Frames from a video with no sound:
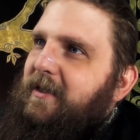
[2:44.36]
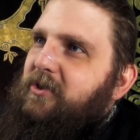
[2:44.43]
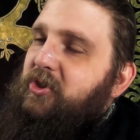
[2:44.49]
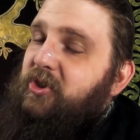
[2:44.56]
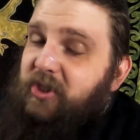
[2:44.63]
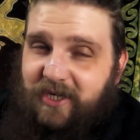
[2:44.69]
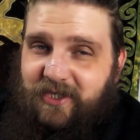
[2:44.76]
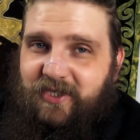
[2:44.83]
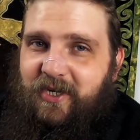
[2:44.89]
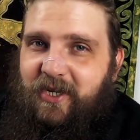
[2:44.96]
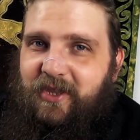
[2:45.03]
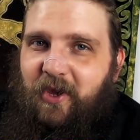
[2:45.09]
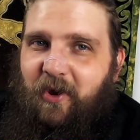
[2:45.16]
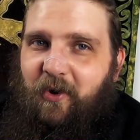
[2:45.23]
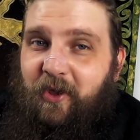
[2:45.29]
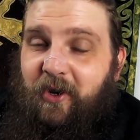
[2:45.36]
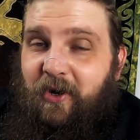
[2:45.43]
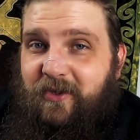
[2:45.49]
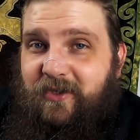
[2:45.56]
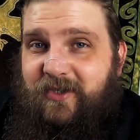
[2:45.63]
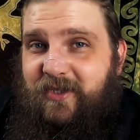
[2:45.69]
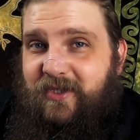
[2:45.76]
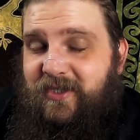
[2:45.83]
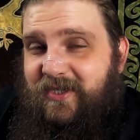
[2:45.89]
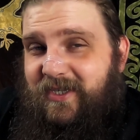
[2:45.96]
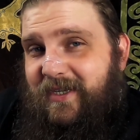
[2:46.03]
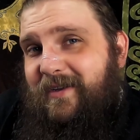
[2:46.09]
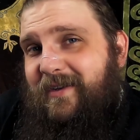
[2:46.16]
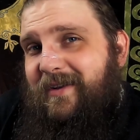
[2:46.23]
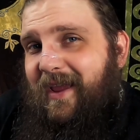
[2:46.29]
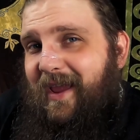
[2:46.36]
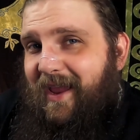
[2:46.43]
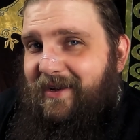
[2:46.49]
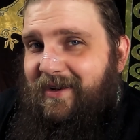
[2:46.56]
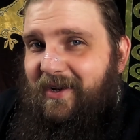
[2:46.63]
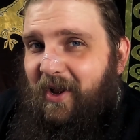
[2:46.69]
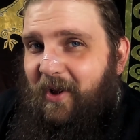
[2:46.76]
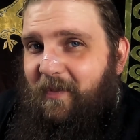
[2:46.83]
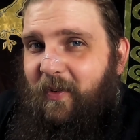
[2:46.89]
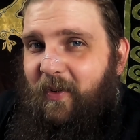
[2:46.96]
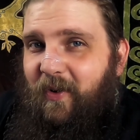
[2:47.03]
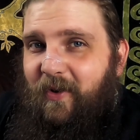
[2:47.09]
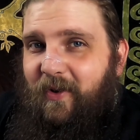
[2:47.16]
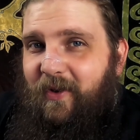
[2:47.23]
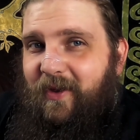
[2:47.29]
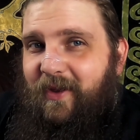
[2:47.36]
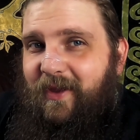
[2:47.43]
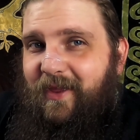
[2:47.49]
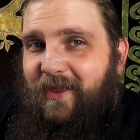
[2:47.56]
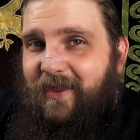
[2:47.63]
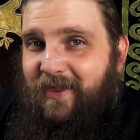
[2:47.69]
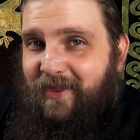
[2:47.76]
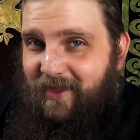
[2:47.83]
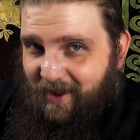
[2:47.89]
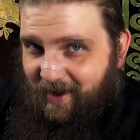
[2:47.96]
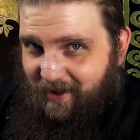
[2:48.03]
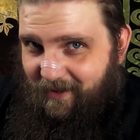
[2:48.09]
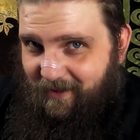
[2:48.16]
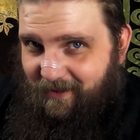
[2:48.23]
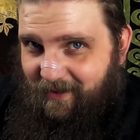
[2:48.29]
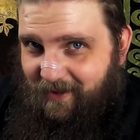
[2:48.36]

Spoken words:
Jason and the Argonauts still ended up there.